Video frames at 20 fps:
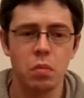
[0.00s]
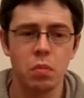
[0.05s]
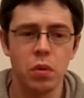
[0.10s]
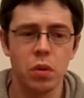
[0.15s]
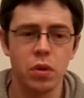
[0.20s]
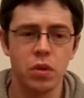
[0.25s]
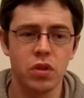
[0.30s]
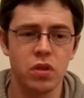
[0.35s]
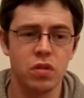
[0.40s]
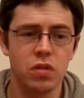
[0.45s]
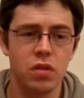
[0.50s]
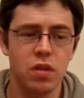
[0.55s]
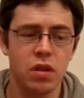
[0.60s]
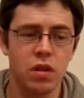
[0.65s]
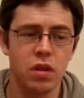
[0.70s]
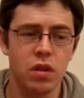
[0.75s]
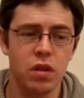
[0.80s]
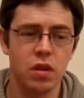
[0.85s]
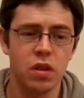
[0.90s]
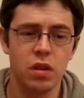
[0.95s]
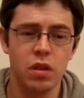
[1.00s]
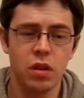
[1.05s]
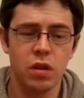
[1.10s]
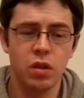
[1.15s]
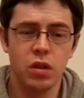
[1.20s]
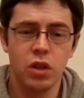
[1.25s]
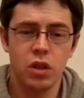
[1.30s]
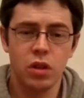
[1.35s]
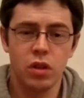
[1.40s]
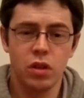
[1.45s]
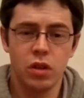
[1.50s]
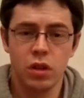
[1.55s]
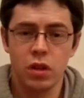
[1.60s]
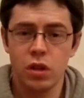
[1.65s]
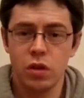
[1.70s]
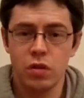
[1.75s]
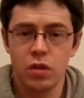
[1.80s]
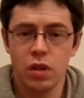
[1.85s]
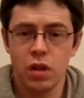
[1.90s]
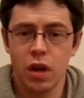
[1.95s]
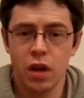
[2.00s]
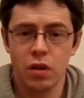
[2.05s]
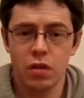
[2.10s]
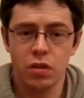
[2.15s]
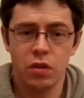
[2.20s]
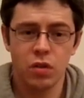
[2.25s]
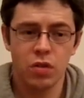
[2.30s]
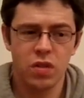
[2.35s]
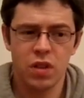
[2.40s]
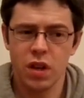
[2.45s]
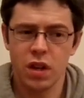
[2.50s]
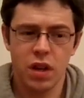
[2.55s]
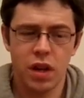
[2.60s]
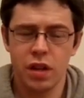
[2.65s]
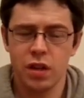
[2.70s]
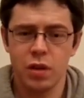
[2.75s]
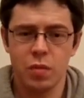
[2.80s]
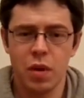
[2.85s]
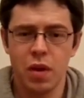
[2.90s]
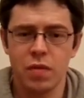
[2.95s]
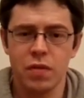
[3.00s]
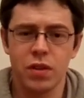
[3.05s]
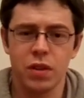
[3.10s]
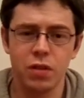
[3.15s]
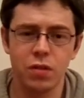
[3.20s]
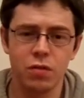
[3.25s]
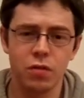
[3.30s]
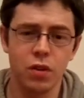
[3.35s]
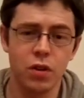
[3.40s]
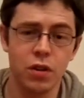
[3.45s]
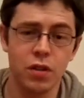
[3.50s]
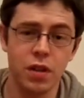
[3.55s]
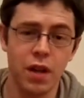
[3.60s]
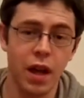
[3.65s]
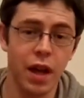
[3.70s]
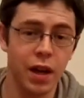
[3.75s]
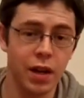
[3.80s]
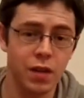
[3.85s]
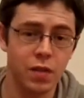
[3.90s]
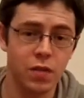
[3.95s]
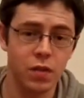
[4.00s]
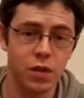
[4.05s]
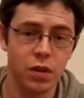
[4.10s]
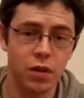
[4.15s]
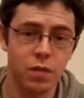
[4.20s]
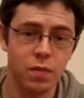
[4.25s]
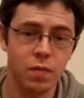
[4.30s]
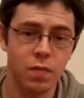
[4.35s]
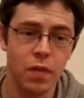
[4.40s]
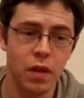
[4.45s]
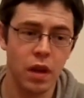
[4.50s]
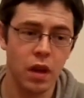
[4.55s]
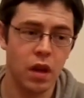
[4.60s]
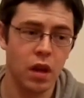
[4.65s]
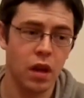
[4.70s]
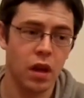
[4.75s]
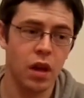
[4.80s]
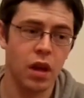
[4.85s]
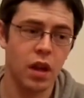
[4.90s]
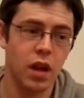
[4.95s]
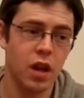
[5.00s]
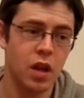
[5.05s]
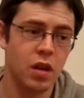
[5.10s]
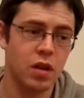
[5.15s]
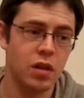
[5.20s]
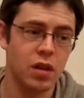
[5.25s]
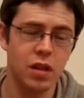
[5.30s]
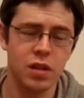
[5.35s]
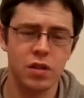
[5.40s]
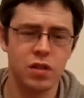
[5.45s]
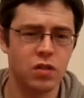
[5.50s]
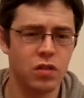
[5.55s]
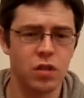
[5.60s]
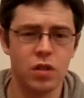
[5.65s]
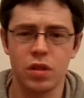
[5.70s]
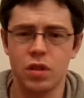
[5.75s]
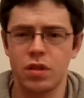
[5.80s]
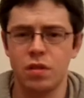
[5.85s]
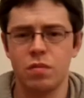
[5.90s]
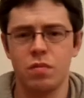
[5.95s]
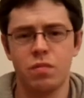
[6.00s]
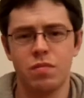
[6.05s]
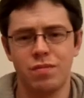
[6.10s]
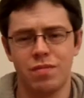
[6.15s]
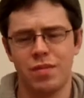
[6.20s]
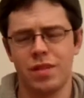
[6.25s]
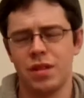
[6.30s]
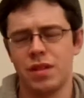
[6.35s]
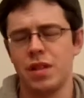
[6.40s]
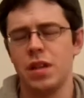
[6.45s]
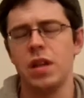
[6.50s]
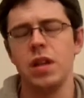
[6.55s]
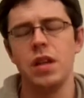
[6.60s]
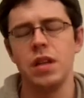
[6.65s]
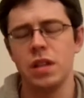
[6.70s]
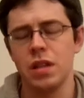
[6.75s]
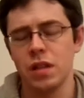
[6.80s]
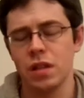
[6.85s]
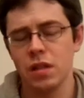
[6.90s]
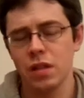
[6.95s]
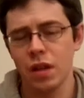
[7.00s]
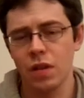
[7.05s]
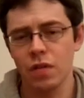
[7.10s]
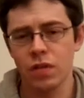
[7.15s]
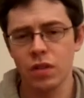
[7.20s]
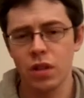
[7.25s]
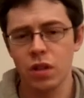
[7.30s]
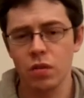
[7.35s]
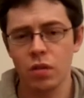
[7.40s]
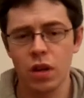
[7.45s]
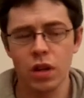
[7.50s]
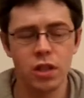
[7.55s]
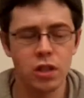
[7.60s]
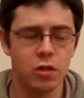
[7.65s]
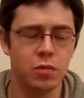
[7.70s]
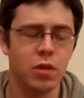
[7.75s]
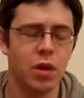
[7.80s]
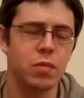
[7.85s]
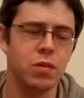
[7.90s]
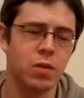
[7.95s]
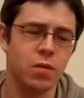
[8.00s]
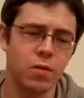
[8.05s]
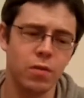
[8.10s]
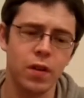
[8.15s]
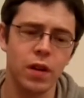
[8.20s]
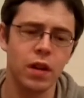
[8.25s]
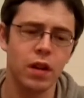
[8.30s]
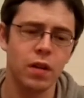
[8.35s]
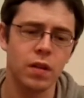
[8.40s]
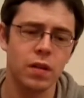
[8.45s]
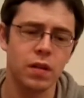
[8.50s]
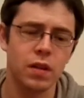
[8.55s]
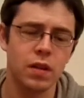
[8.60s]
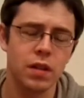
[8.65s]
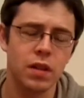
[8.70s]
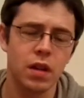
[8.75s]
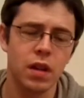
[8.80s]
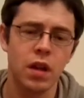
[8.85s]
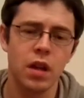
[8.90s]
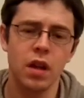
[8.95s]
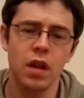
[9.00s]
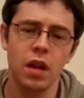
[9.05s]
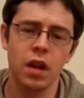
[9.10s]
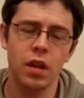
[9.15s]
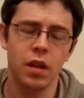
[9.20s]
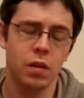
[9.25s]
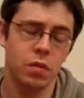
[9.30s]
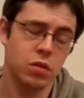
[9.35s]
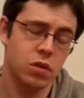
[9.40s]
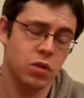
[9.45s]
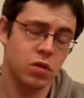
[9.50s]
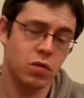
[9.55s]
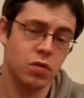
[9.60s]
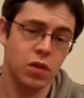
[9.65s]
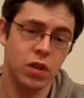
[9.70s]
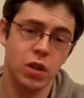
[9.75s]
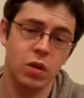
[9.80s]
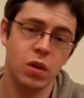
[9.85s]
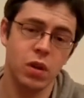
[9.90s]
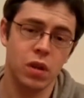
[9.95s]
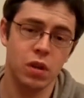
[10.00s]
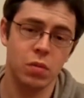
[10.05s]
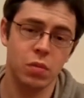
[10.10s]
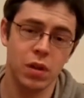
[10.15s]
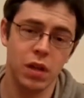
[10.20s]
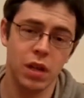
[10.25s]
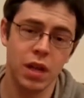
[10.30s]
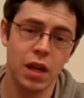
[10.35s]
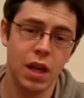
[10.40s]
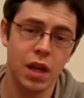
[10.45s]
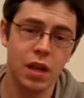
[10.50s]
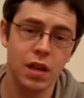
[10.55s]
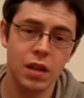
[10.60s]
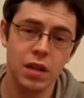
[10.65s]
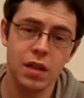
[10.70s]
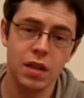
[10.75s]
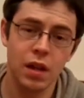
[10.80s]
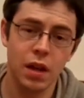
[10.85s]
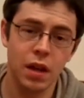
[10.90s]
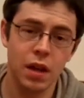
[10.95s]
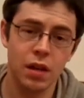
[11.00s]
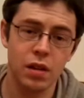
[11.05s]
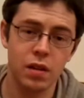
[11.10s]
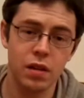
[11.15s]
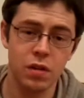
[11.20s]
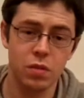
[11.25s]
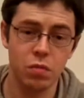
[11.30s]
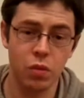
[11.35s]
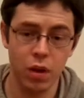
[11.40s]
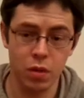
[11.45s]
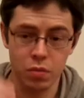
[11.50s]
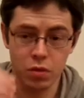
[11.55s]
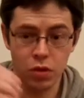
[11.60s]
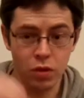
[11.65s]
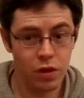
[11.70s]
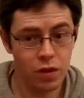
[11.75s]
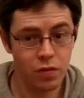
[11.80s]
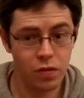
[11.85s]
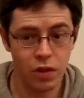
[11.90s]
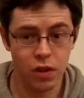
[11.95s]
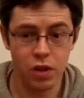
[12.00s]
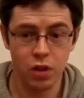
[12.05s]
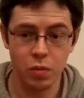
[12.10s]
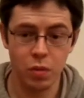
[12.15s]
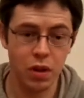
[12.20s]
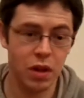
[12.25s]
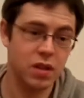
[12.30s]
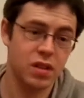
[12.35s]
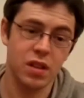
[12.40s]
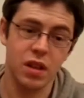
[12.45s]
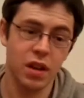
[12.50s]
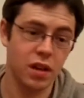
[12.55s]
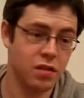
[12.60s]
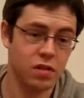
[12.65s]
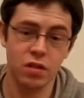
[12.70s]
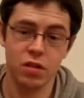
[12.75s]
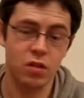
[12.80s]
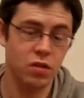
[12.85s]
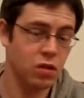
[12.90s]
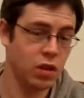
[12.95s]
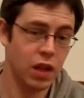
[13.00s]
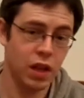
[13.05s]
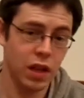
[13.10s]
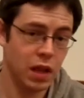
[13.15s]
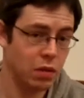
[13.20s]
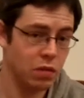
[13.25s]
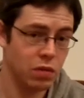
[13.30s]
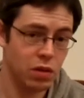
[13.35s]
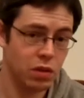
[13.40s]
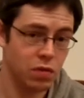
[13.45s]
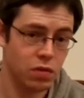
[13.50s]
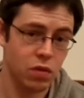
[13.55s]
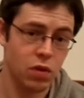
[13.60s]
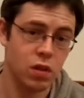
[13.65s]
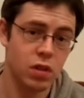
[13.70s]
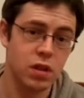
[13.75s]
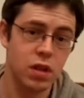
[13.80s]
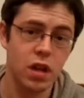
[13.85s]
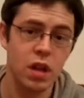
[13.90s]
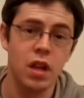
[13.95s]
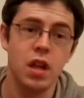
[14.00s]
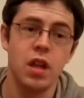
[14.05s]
But to use it in either of those, I end up having to convert it to Xvid. And that's just tedious having to do it, and sometimes it fails. Like I was doing a video at the weekend, and this is why I'm doing this video, because I just couldn't get that to convert.